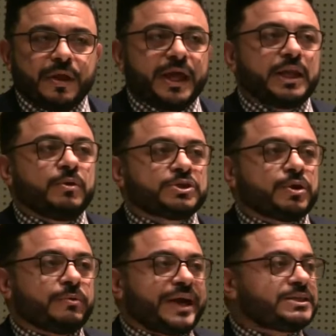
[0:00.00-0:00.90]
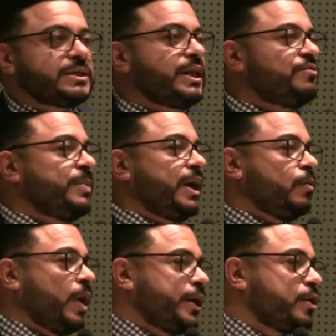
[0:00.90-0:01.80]
And he was harassing the
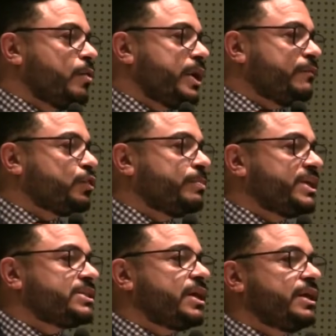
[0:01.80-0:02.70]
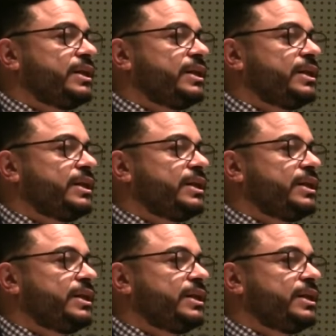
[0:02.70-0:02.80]
FBI, why are you going after my son?